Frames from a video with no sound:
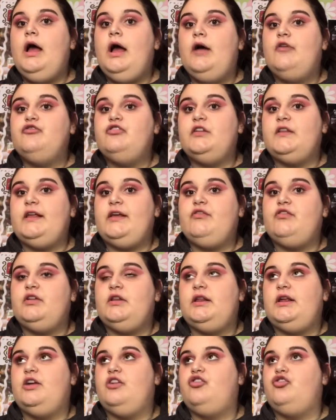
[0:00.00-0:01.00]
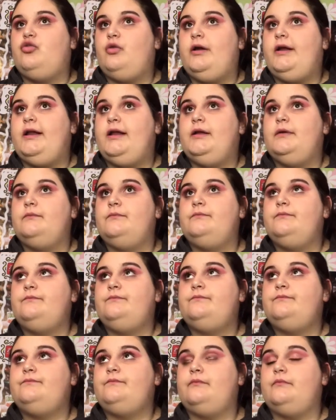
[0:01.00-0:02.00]
Really, really enjoyed it.
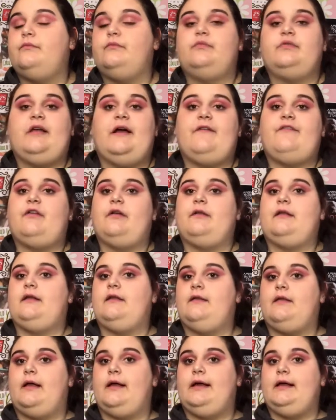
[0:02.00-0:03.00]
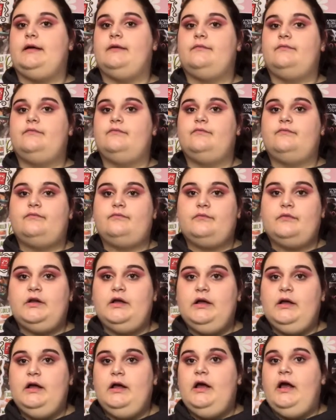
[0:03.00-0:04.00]
Definitely like.
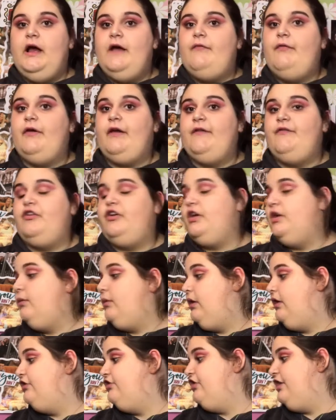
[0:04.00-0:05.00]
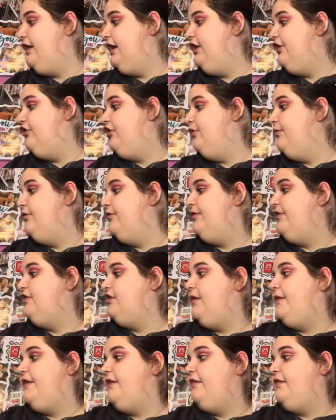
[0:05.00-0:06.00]
So like if you're gonna watch any 2 movies
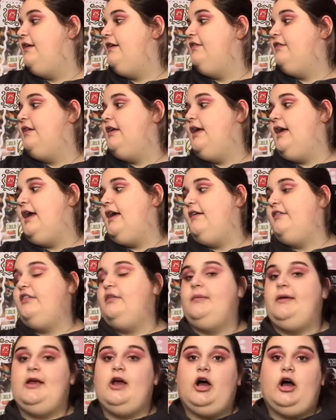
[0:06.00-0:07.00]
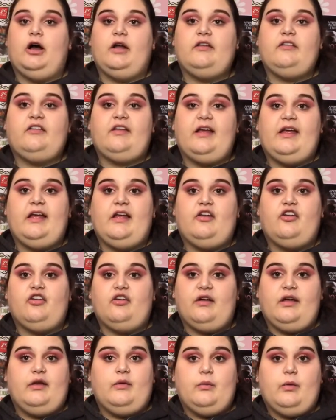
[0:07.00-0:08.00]
on this list, it has to be Haunt and
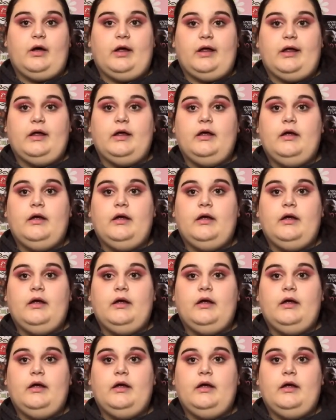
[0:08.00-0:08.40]
Great White.